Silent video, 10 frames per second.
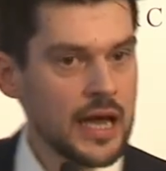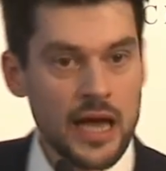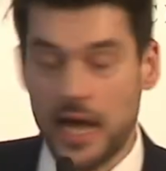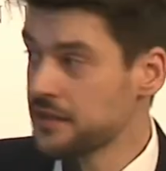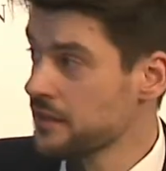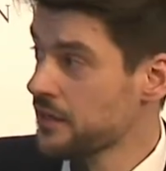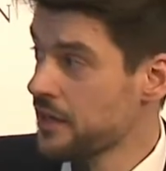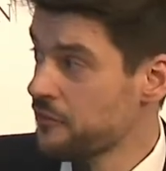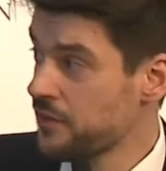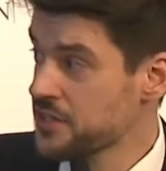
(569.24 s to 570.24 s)
And he
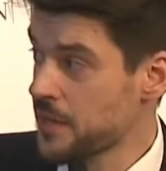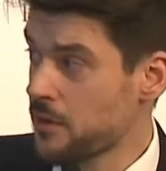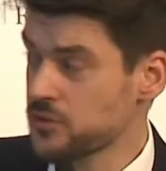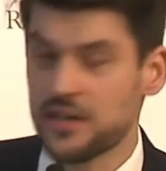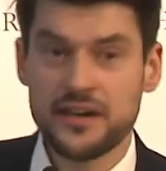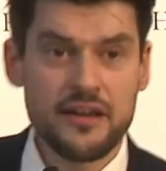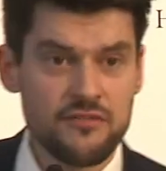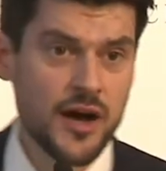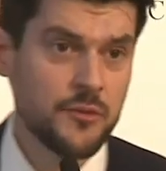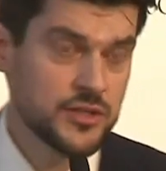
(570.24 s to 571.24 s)
thinks about
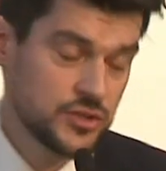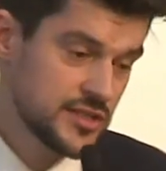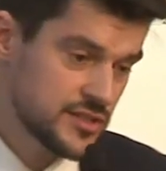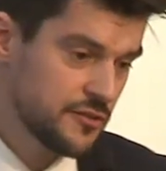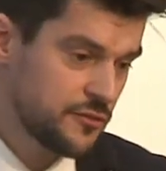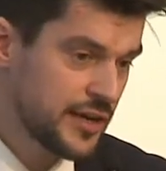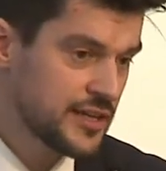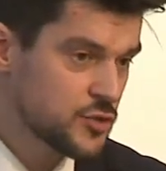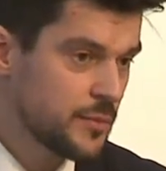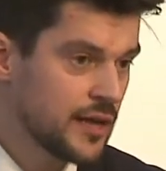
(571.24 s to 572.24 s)
Areva, which is a
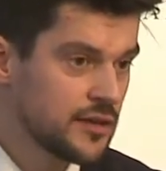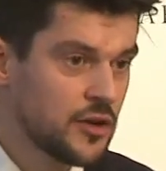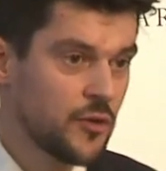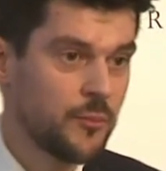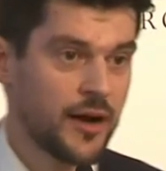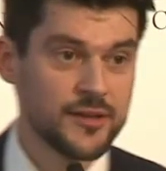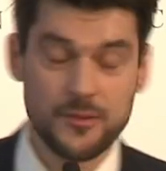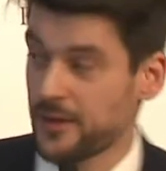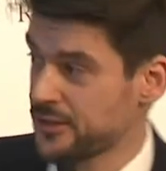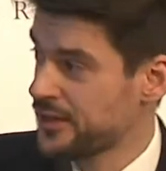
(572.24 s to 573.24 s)
French mining company,
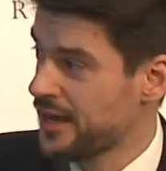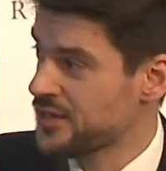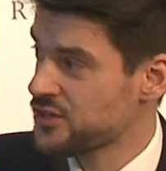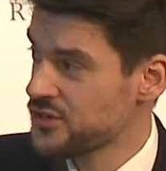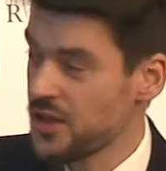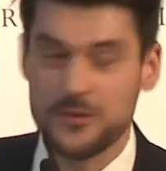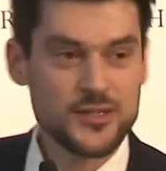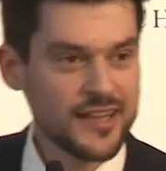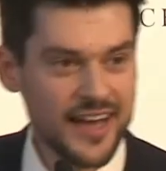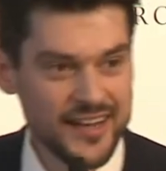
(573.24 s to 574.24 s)
but he answers, no, it's
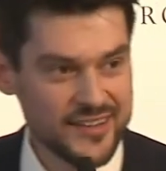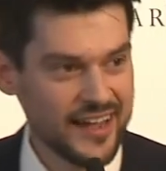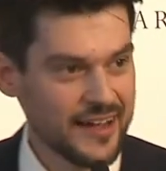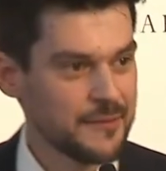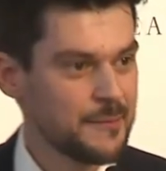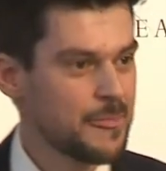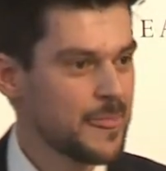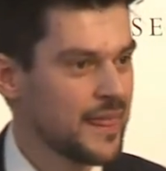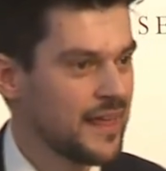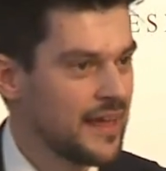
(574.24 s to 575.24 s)
Al-Qaeda.
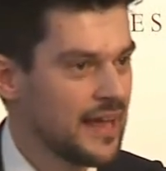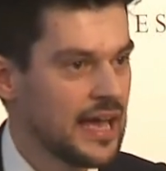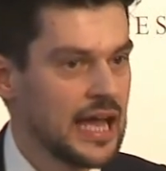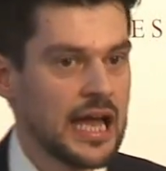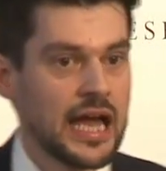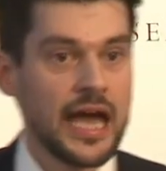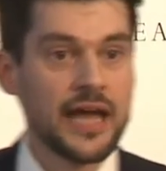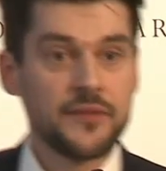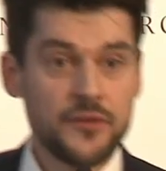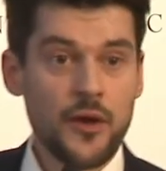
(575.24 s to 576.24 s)

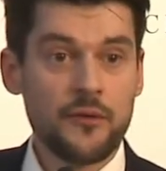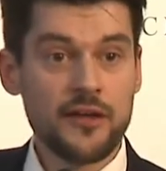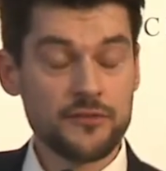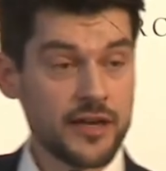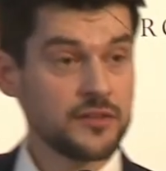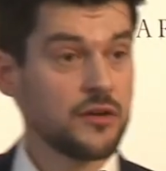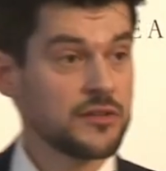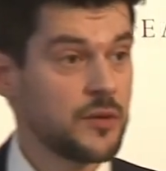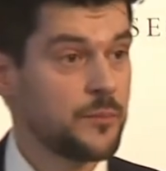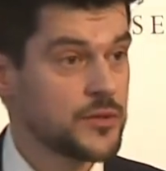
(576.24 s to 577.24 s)
And if there are no other
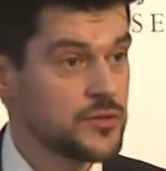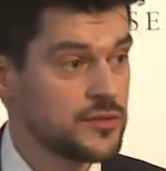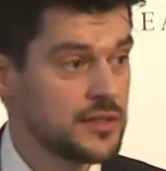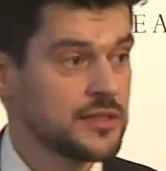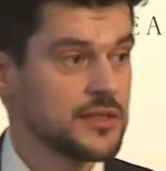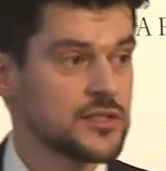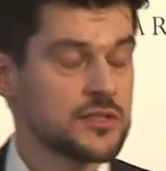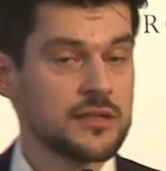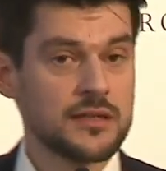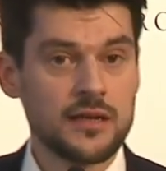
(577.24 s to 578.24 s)
opportunities,
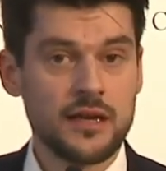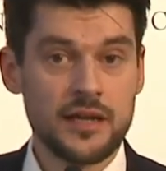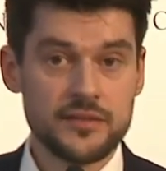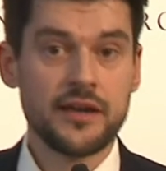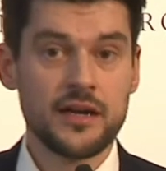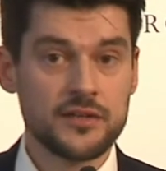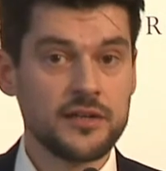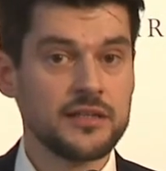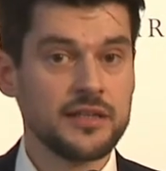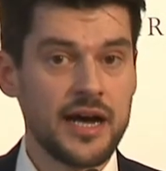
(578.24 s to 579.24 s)
and they are
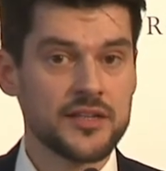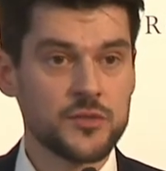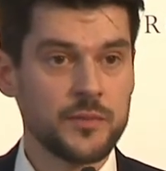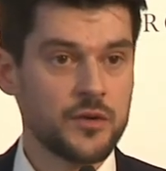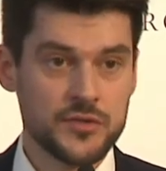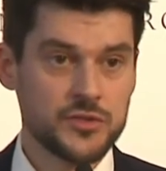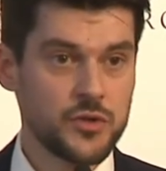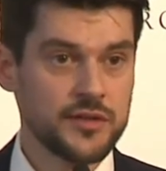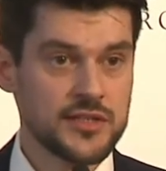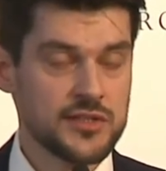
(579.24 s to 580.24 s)
really not, because
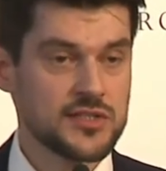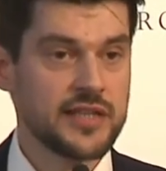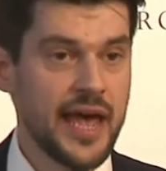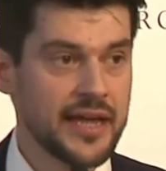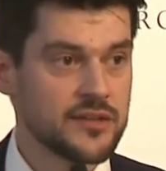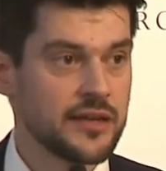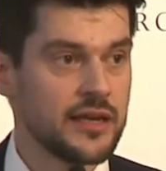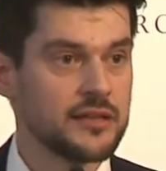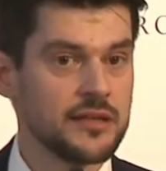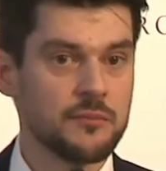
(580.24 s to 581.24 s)
tourists is dead
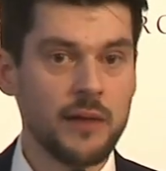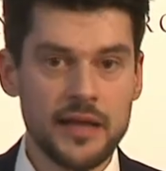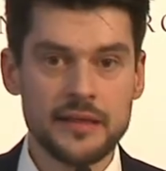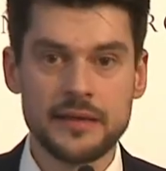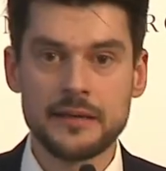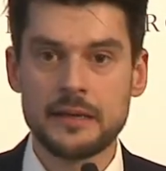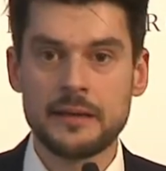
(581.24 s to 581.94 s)
in Mali,